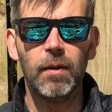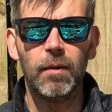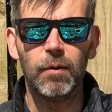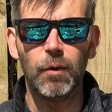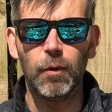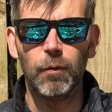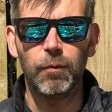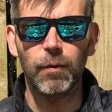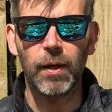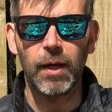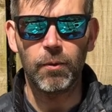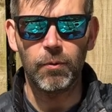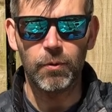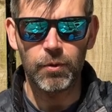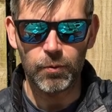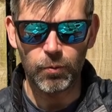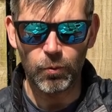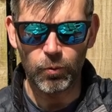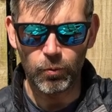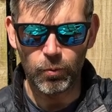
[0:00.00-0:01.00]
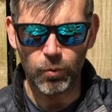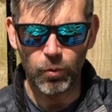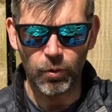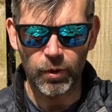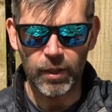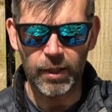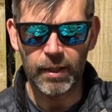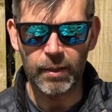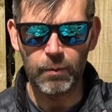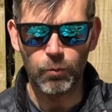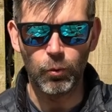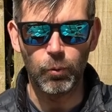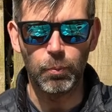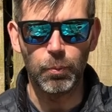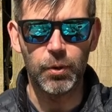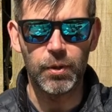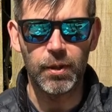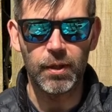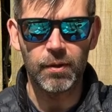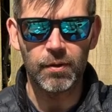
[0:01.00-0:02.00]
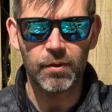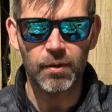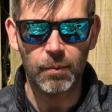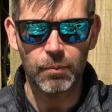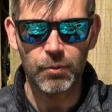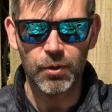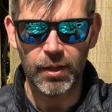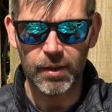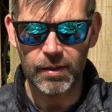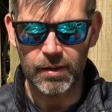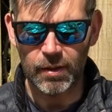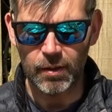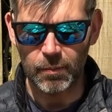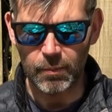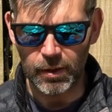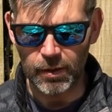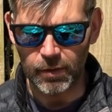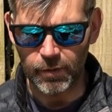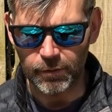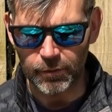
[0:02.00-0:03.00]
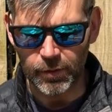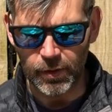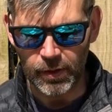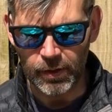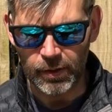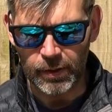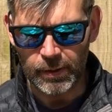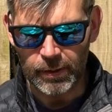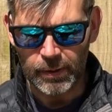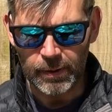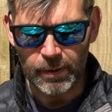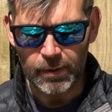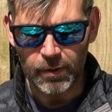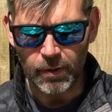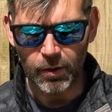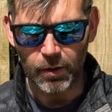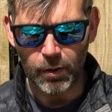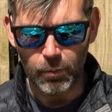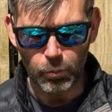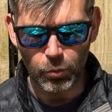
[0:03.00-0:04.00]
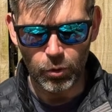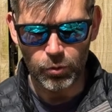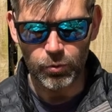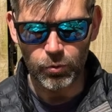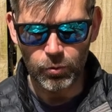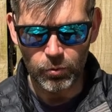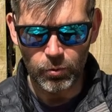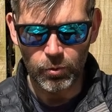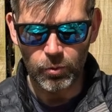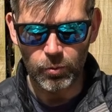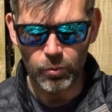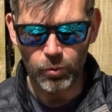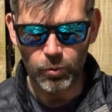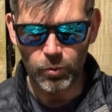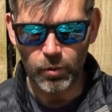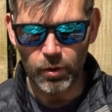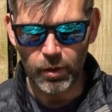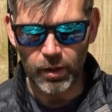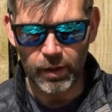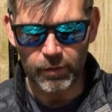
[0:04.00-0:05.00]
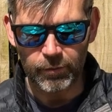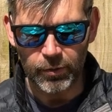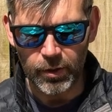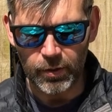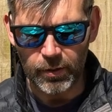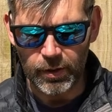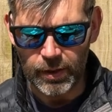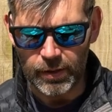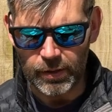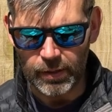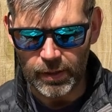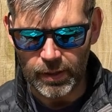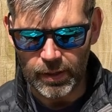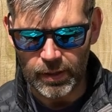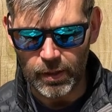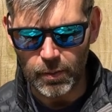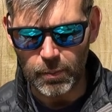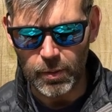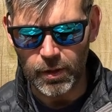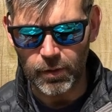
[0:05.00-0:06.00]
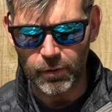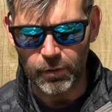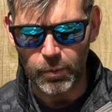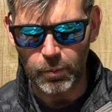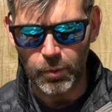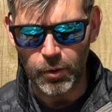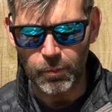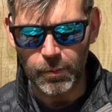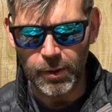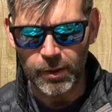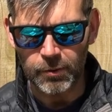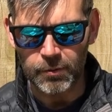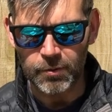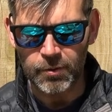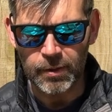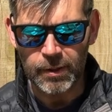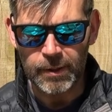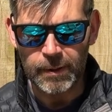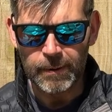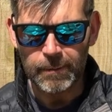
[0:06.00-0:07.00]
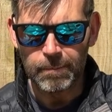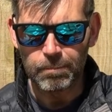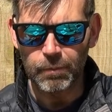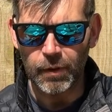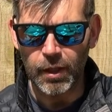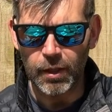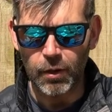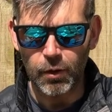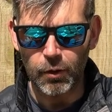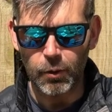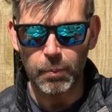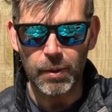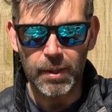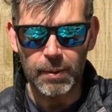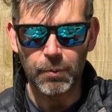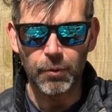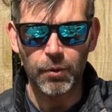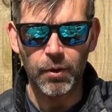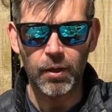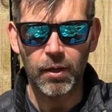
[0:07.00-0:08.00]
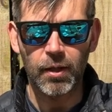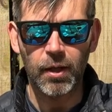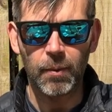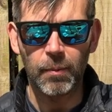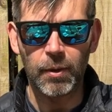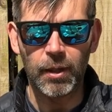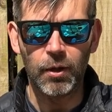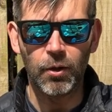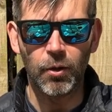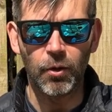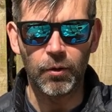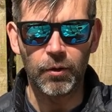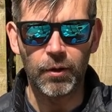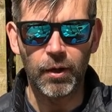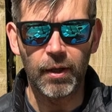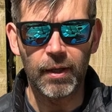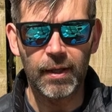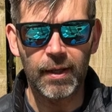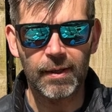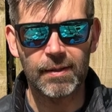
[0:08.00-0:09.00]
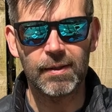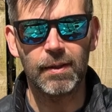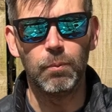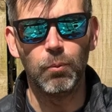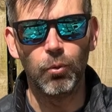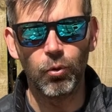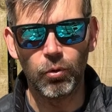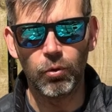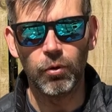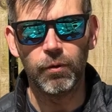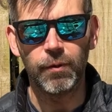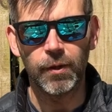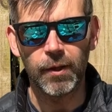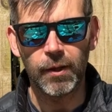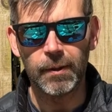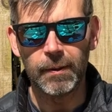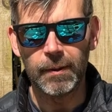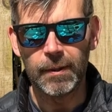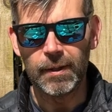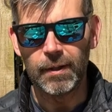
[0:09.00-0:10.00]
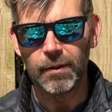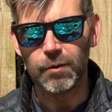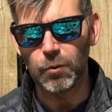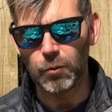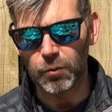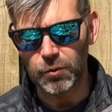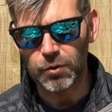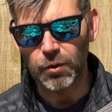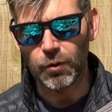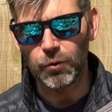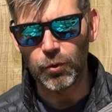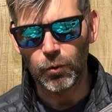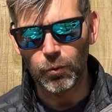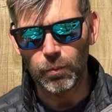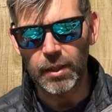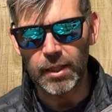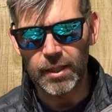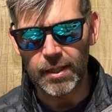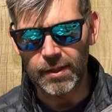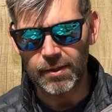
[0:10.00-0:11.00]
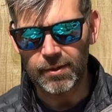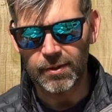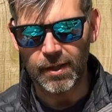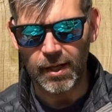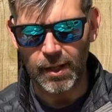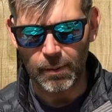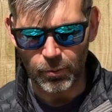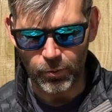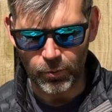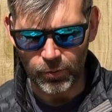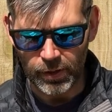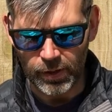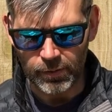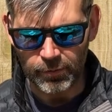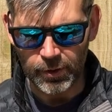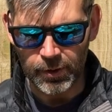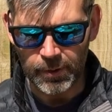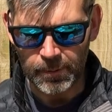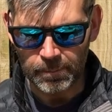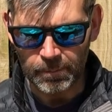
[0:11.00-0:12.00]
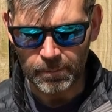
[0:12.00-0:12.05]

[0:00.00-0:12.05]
the flowers, we're walking in, we're putting a subject in the middle of like a model or what have you in the middle of the Bluebells, then other people that are coming along that are getting more of a sort of social media snap or whatever,